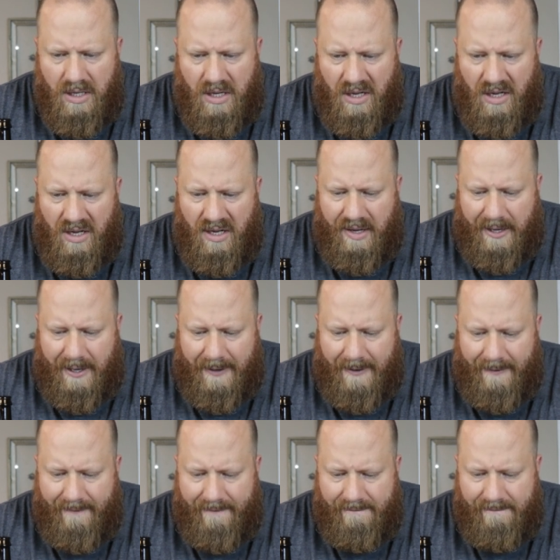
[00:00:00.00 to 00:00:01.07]
Huh.
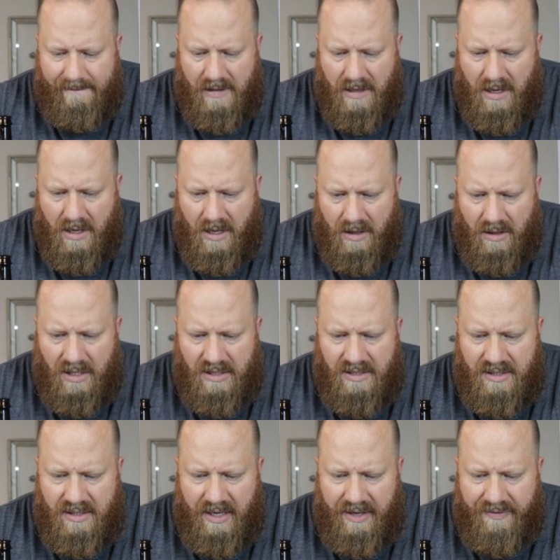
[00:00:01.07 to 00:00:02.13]

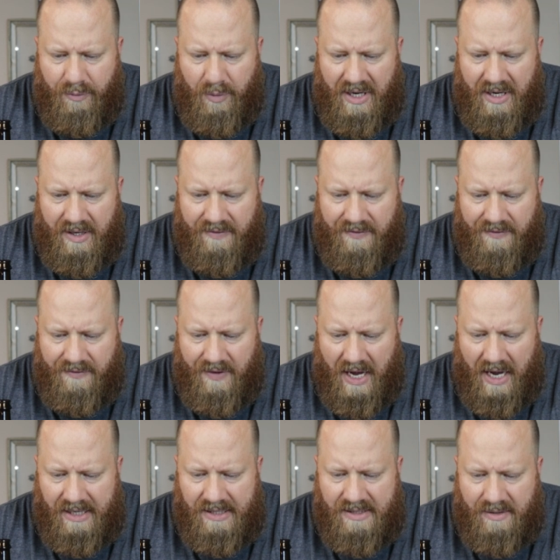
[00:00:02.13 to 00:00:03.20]
Let's see if we can
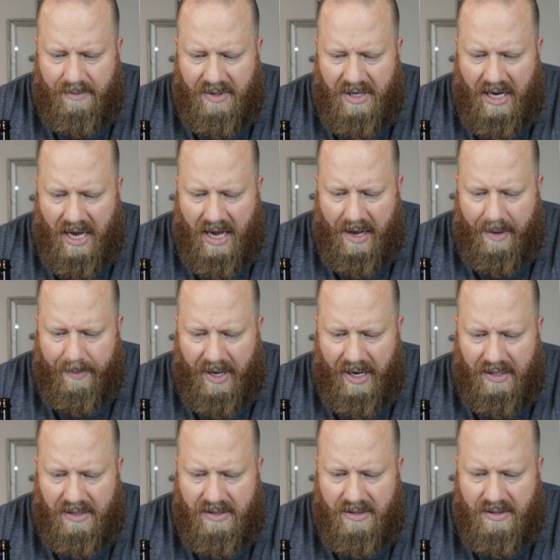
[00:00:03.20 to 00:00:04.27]
find some
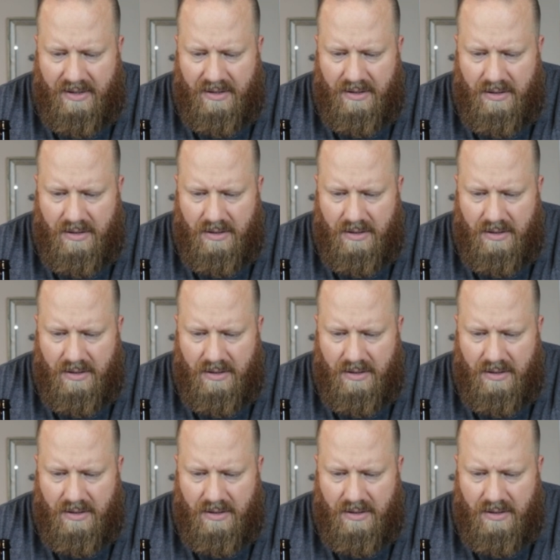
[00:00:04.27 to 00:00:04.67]
comments.